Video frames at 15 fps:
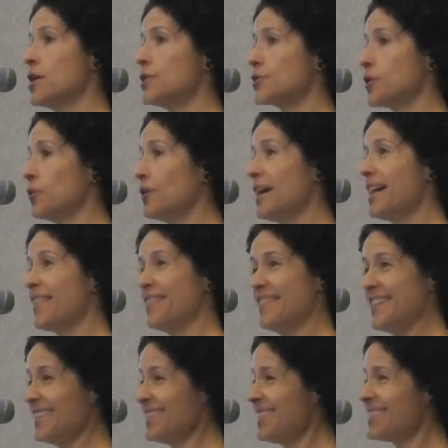So
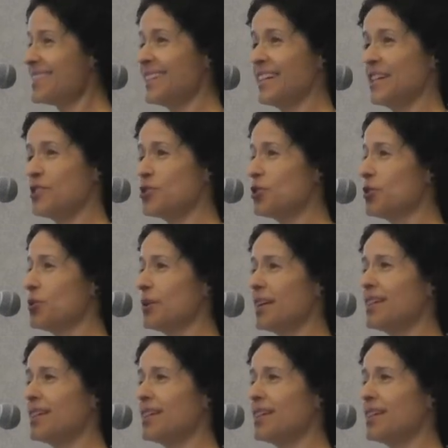this is an issue.